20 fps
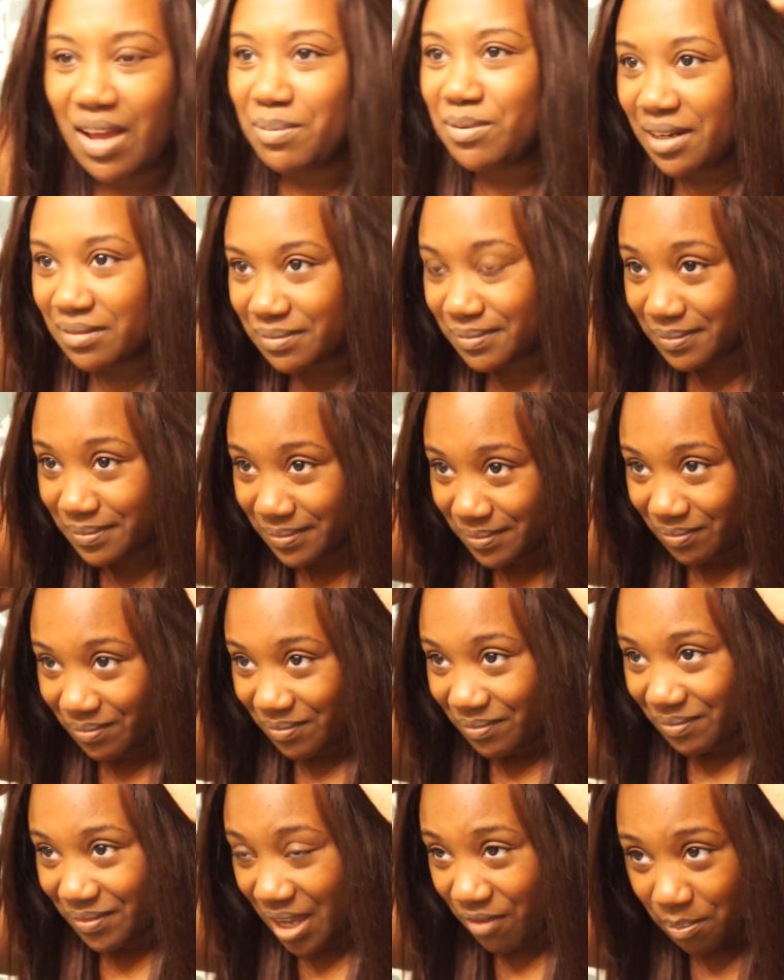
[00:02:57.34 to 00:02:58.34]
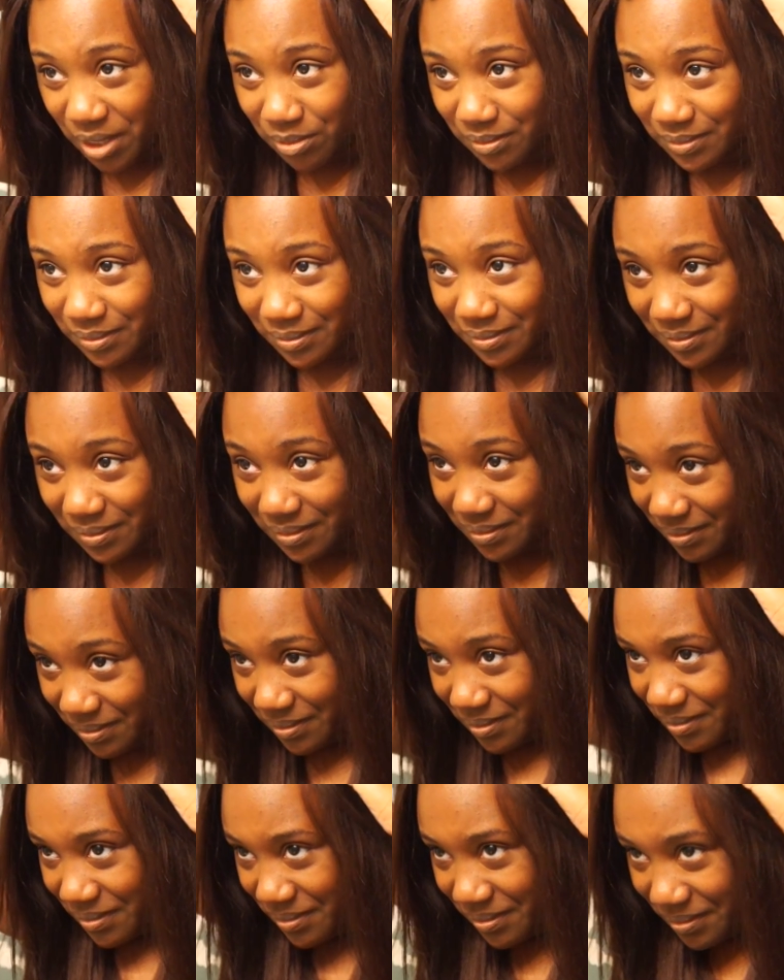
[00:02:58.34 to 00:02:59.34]
was, I decided just to
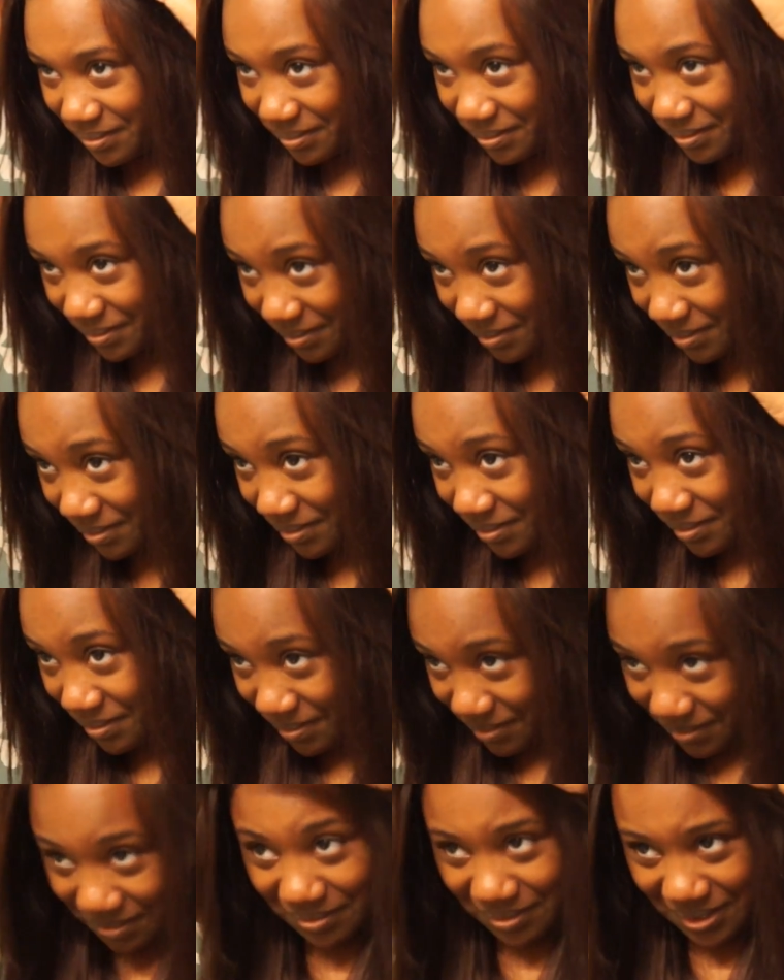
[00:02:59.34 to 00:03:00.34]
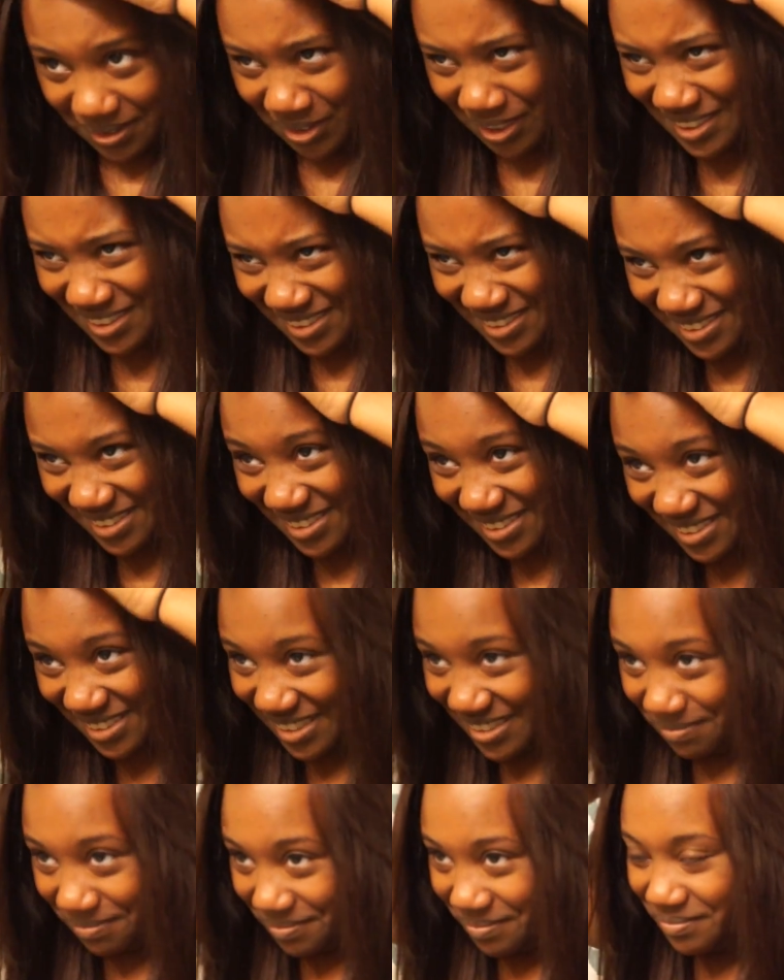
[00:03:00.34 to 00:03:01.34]
glue on one extra track to make it a
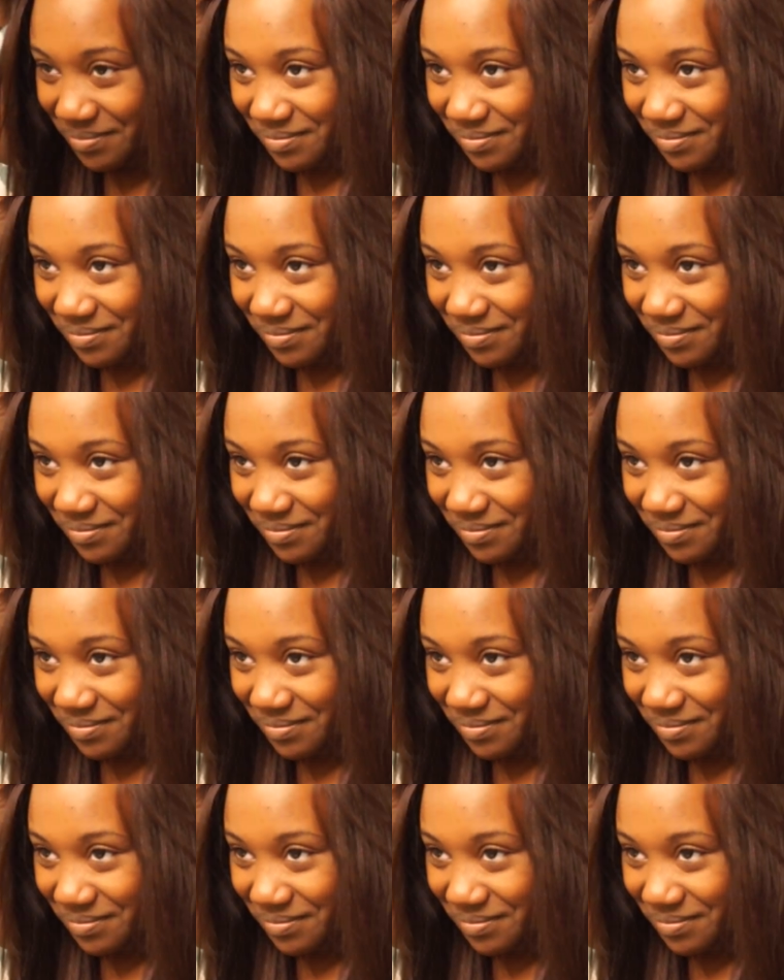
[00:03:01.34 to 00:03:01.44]
little bit